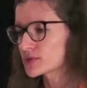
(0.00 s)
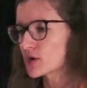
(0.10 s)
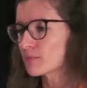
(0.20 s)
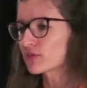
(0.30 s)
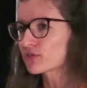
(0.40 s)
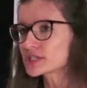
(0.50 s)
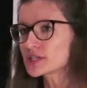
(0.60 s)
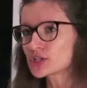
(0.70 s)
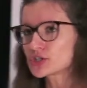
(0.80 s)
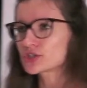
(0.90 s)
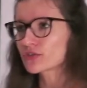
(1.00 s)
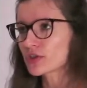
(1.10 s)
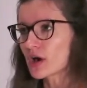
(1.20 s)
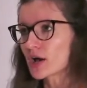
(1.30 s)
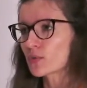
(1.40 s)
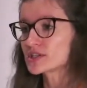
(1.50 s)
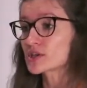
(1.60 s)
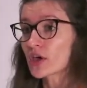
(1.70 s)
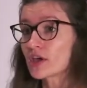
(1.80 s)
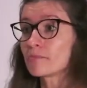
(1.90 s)
So my first intuitive thought was,
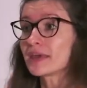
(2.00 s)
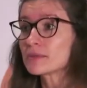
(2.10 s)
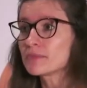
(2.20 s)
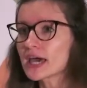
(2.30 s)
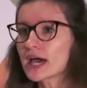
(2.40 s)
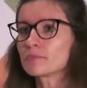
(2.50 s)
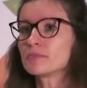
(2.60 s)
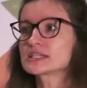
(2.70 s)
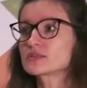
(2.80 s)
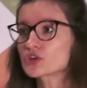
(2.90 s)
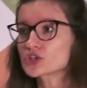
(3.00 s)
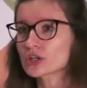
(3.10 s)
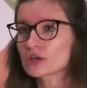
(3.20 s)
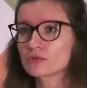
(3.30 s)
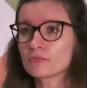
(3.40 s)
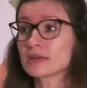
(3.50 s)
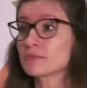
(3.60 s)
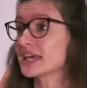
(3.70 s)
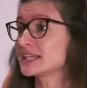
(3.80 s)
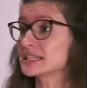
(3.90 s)
okay, maybe I missed version code,
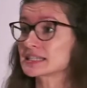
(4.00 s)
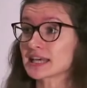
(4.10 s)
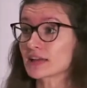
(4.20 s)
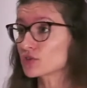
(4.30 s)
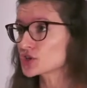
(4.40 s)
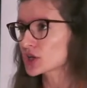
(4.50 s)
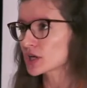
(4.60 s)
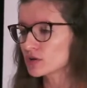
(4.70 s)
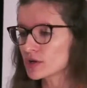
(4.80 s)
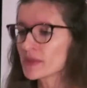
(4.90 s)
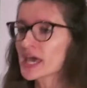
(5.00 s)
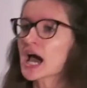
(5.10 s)
maybe I didn't set version code.